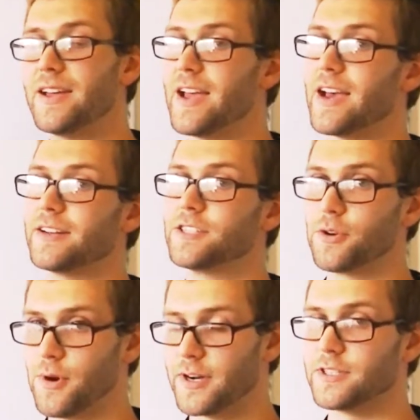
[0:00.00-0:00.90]
and
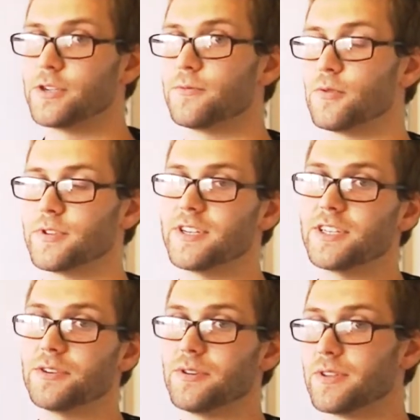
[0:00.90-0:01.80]
so on and so forth
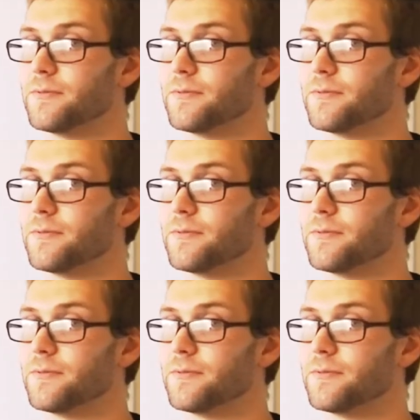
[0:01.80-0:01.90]
until you're at the